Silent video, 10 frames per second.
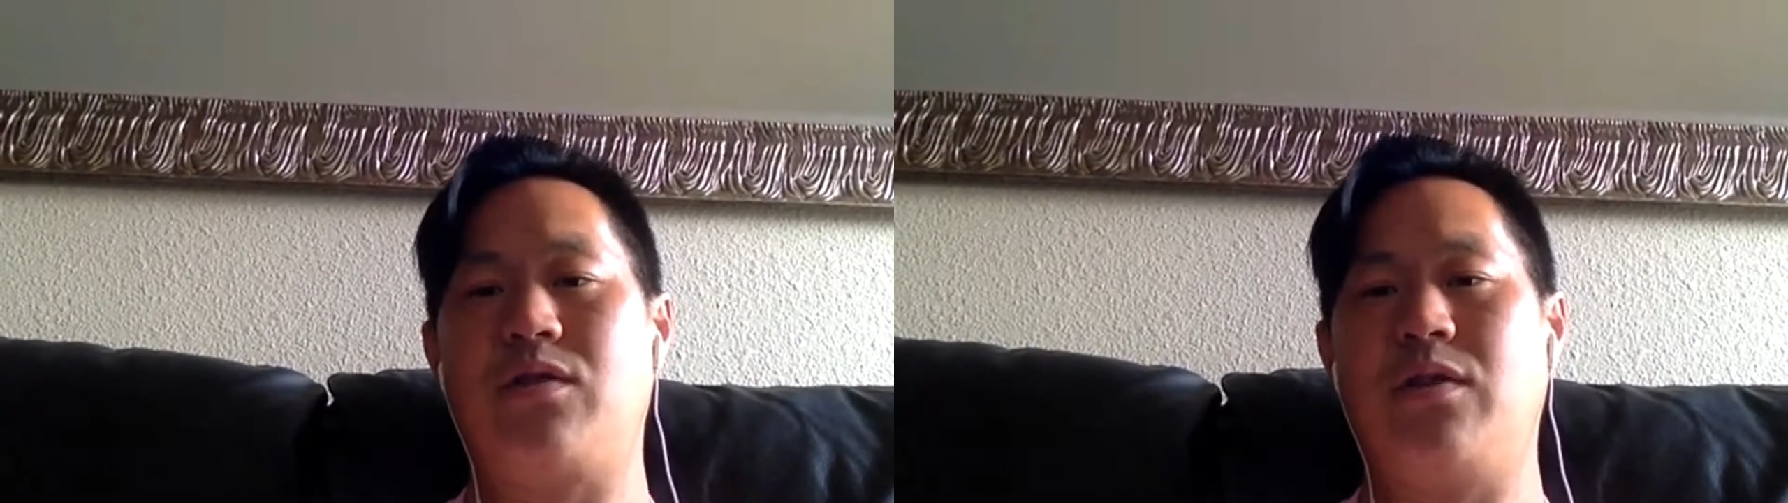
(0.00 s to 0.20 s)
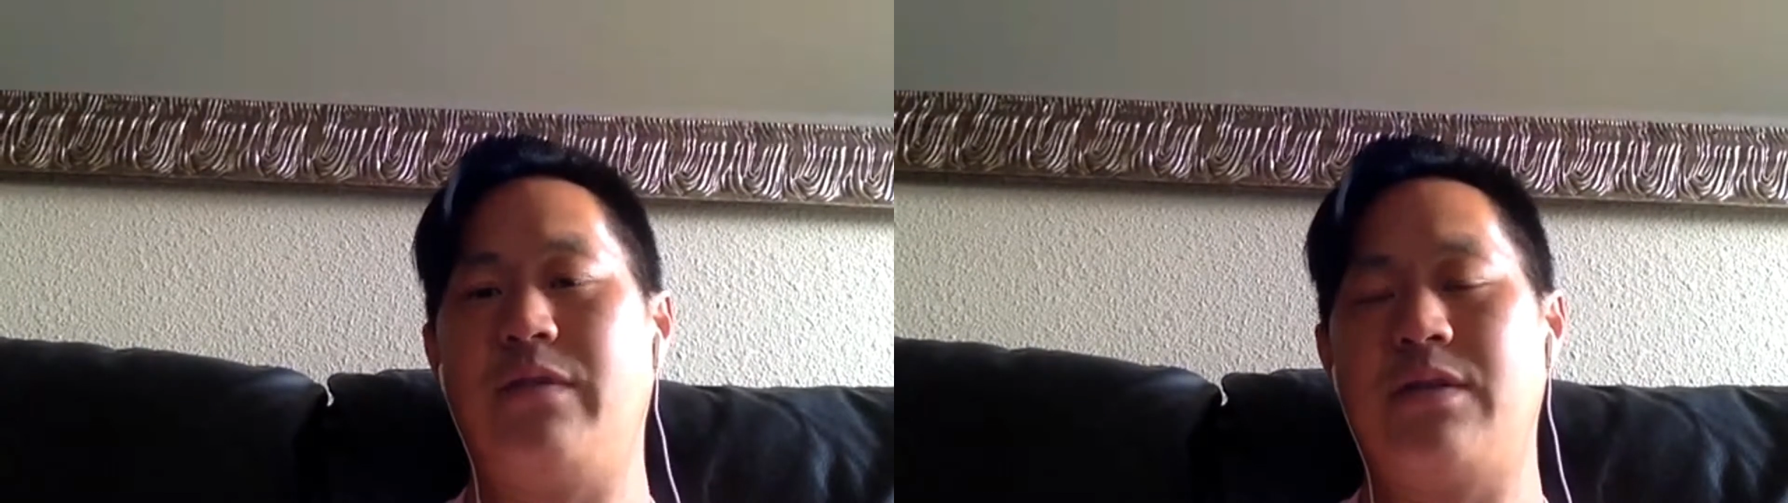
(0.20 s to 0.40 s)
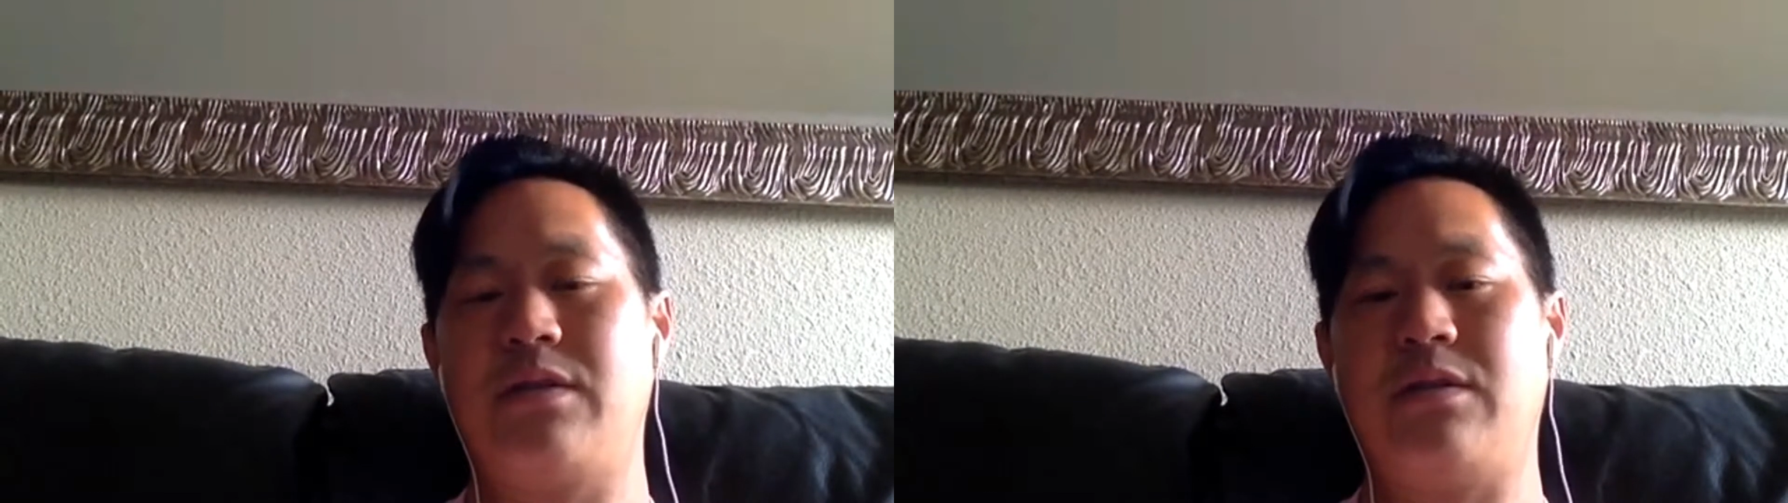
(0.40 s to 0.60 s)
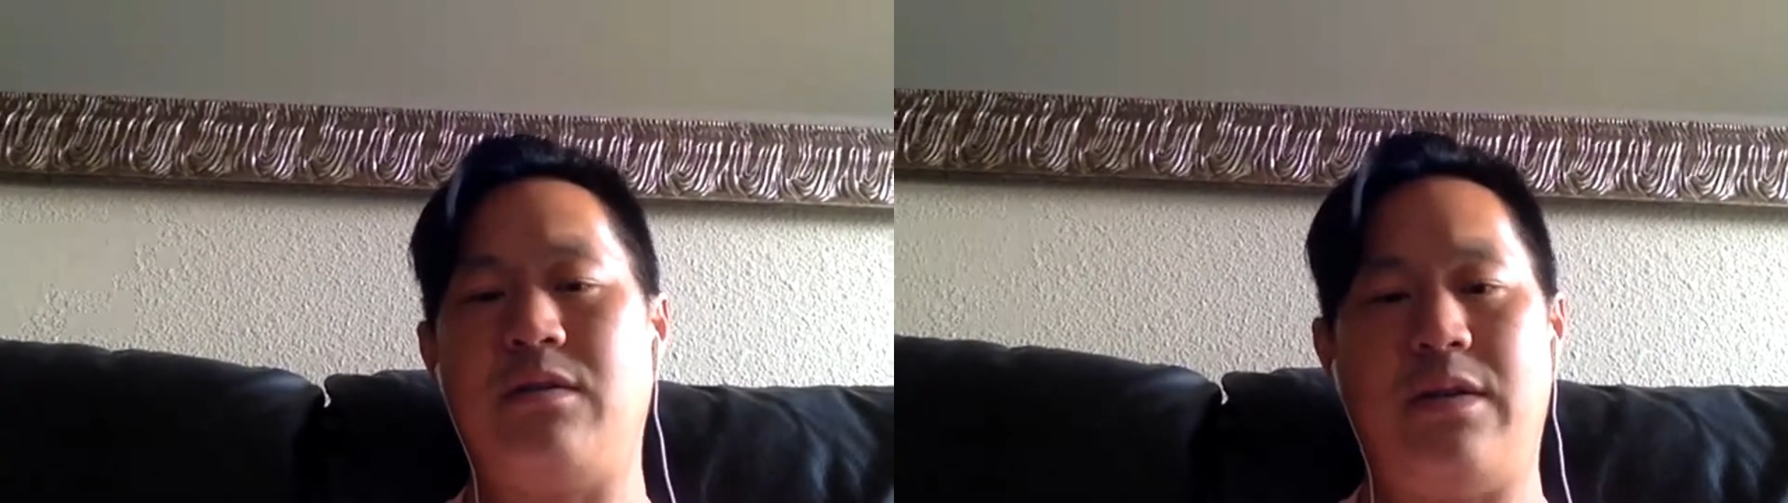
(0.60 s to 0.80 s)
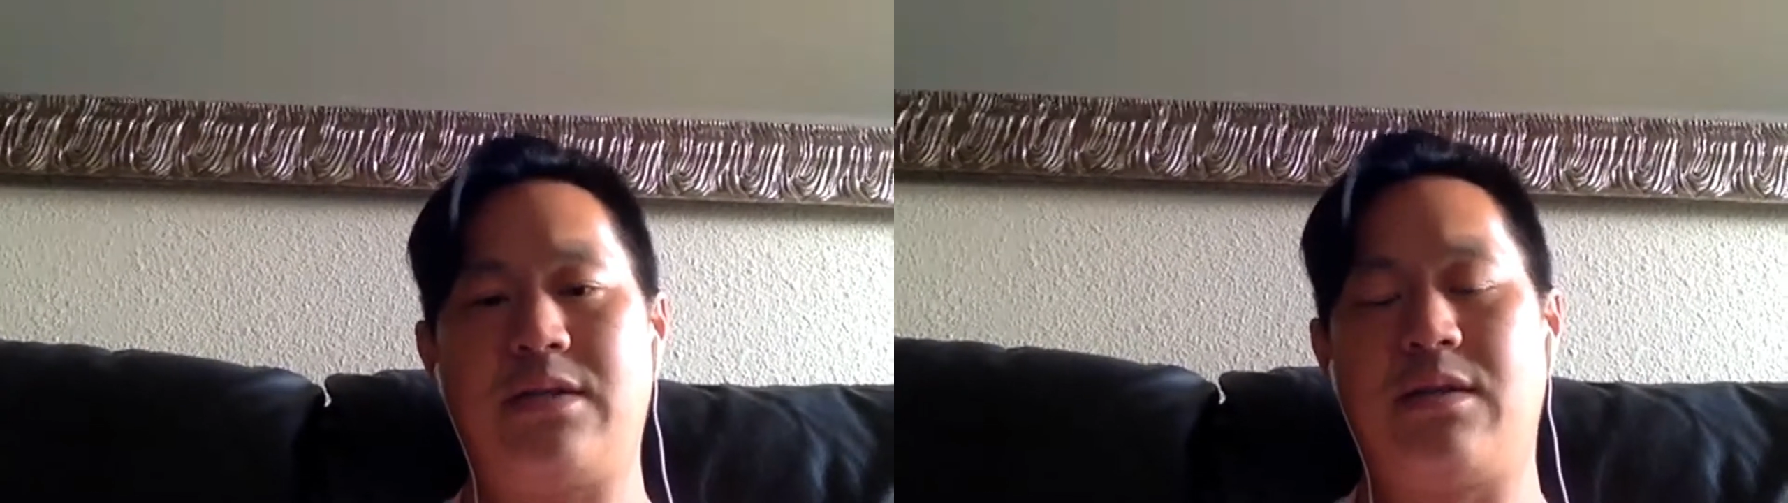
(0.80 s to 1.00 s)
service
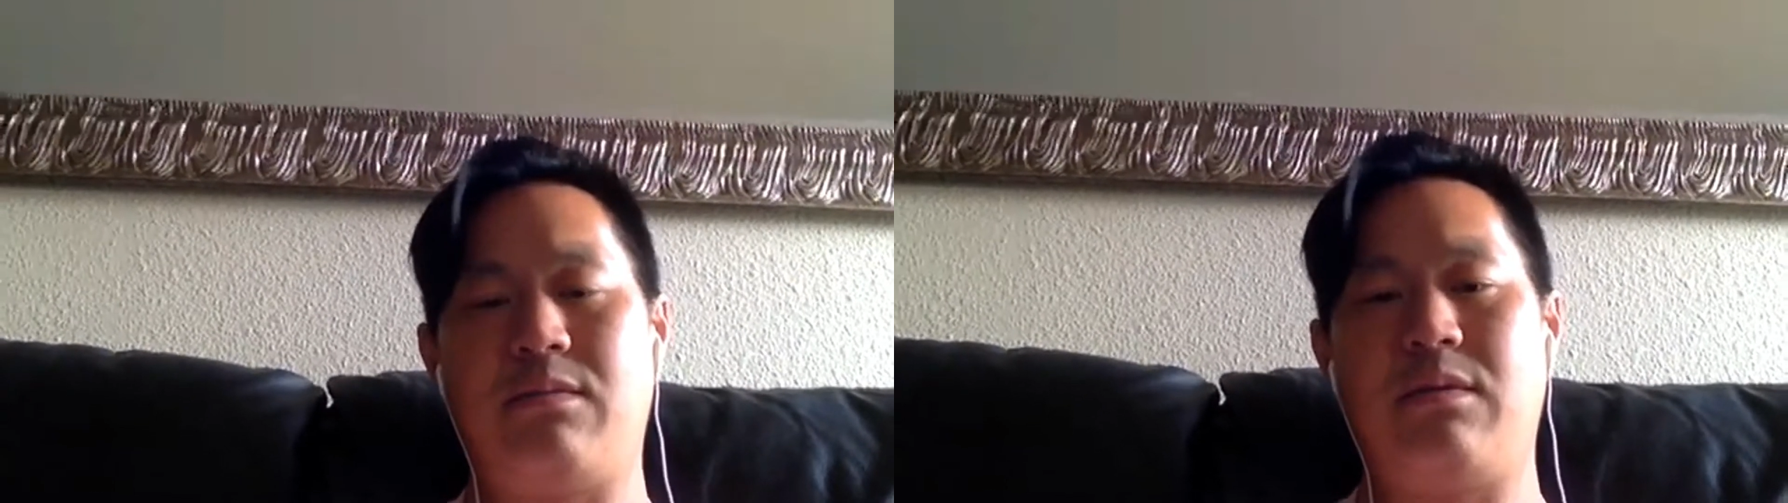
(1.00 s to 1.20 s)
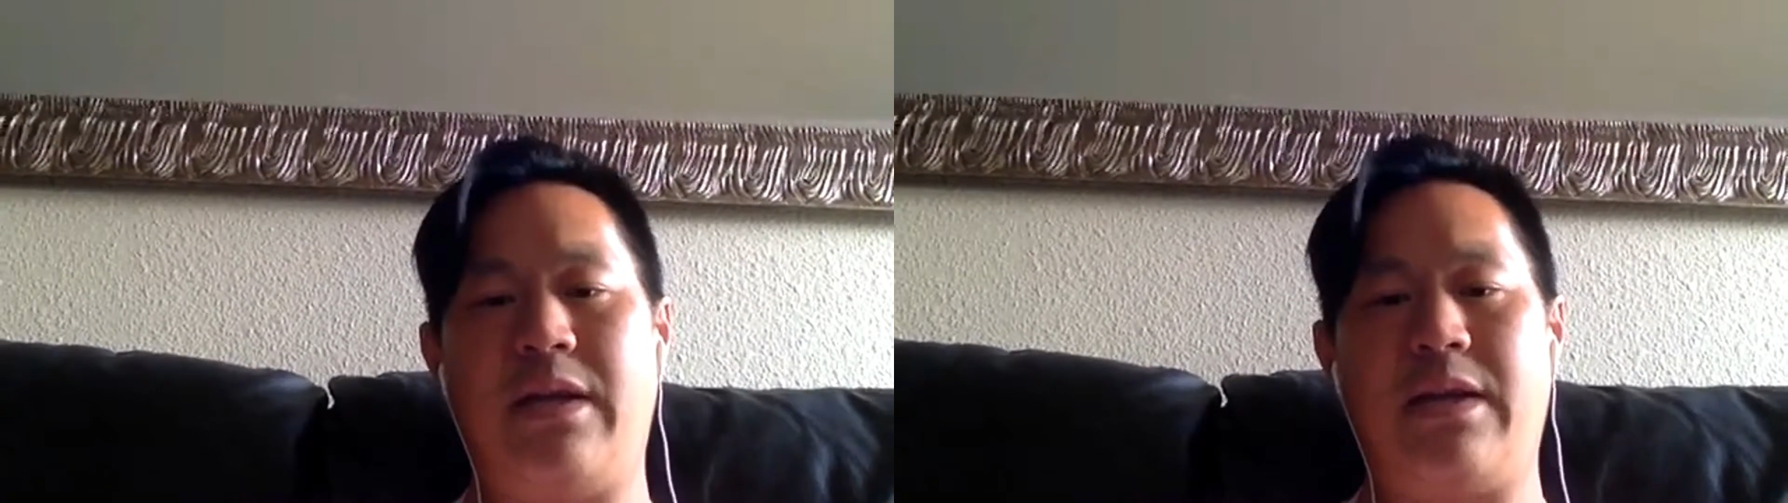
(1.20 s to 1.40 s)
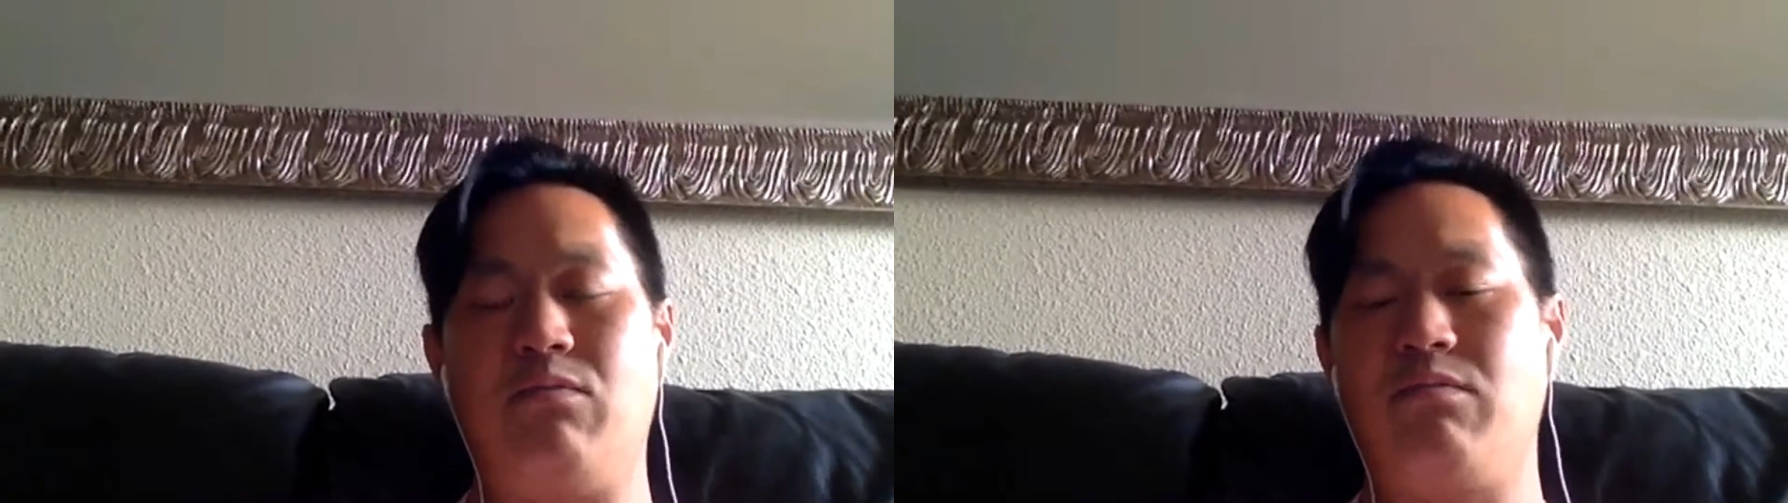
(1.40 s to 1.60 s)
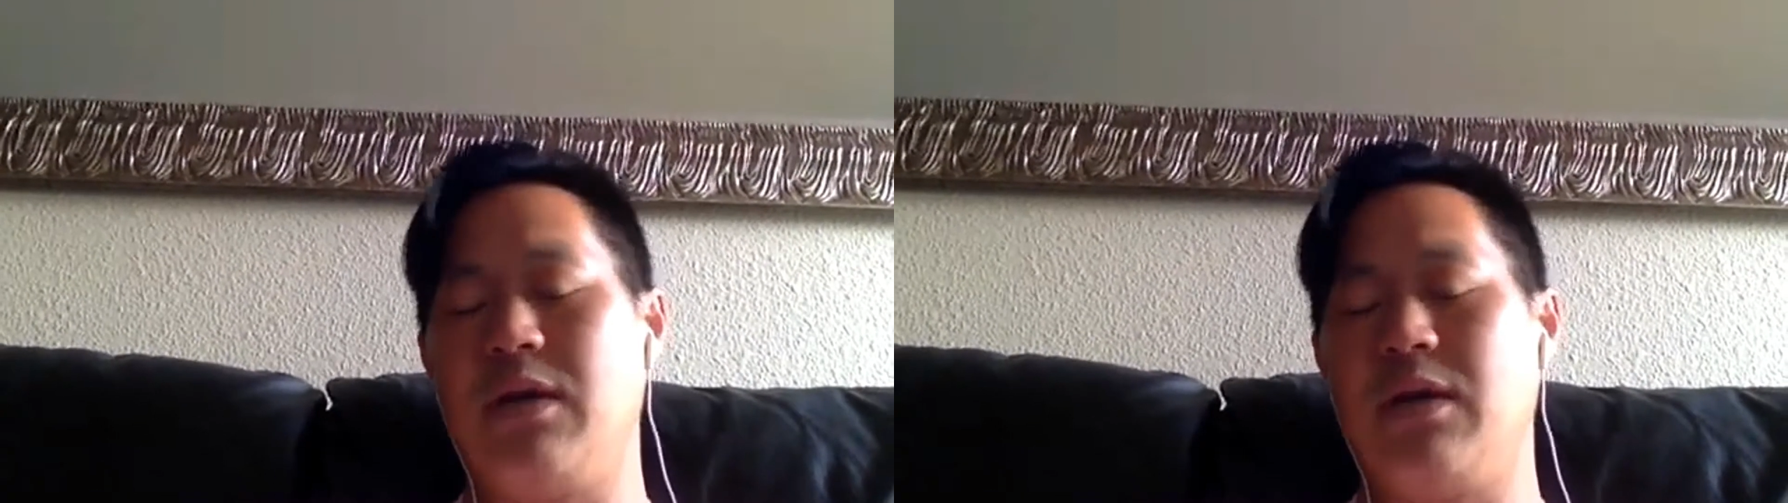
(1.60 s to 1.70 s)
to like some like